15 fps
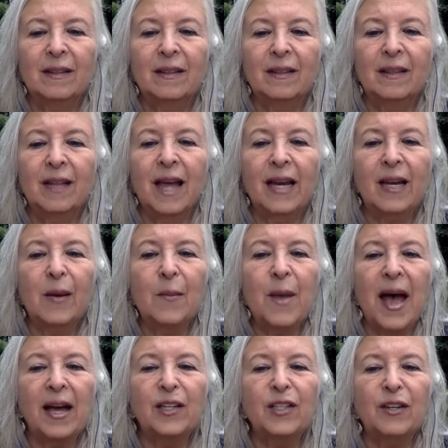Let
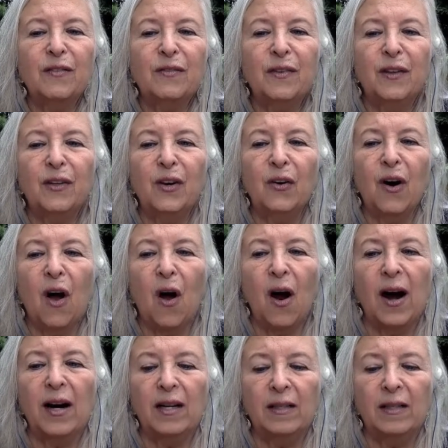compassion fill your heart.